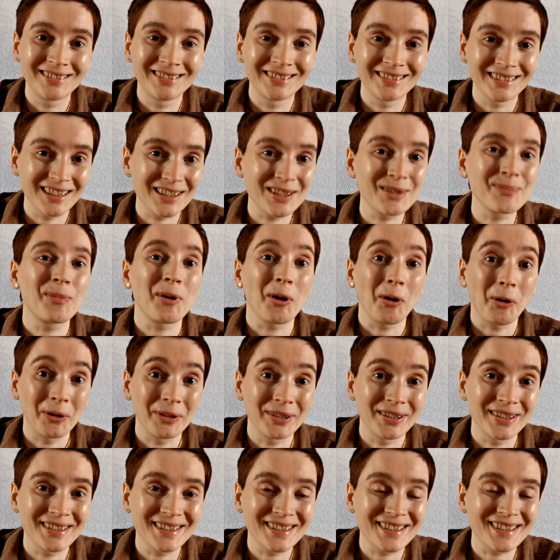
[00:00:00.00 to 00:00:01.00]
Let's be
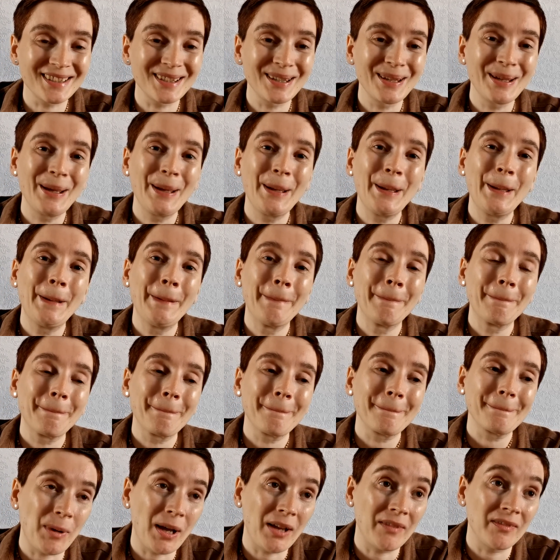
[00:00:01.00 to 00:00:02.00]
honest.
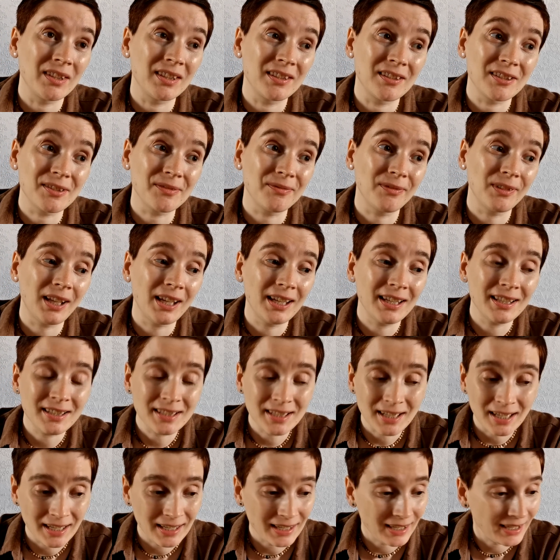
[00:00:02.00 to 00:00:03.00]
I'm having this
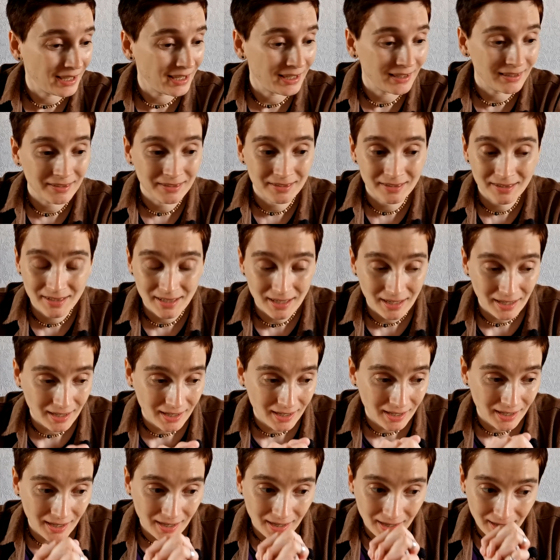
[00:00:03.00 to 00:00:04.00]
flight, and
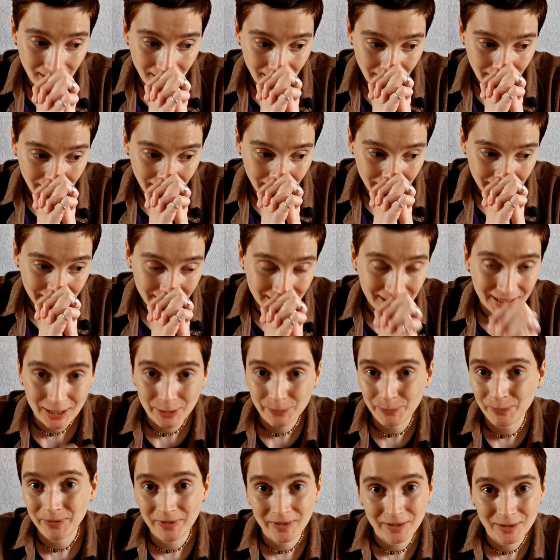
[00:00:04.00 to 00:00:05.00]
I
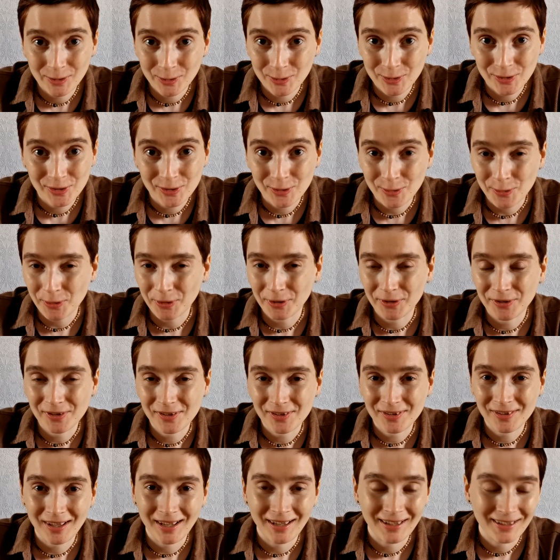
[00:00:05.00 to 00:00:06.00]
keep fingers
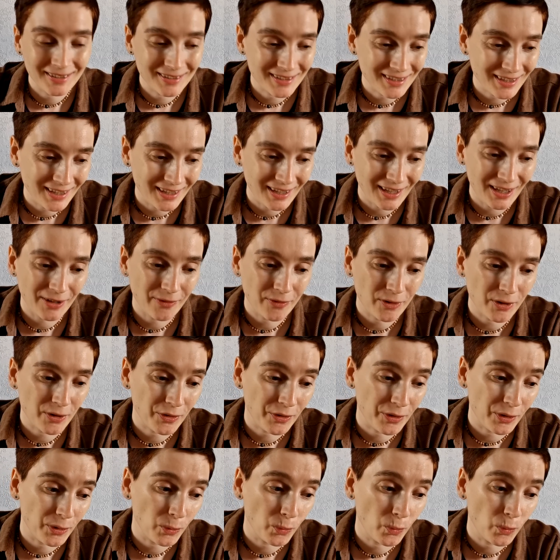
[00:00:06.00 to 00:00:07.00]
crossed that
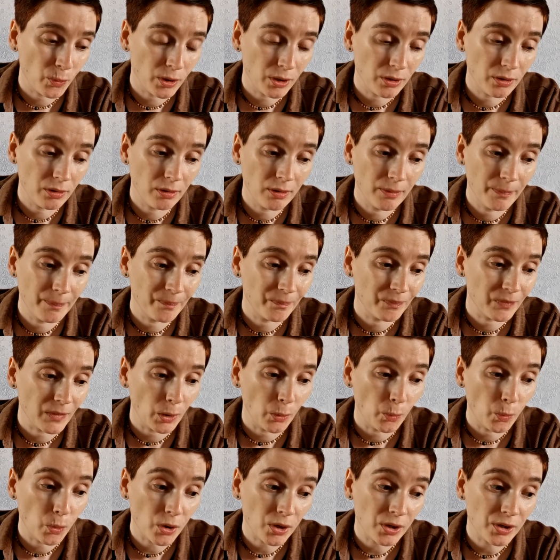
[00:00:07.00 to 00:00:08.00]
everything will
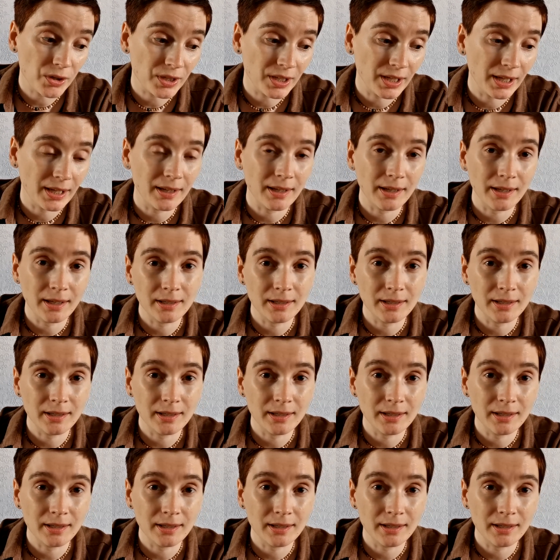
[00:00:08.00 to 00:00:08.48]
work.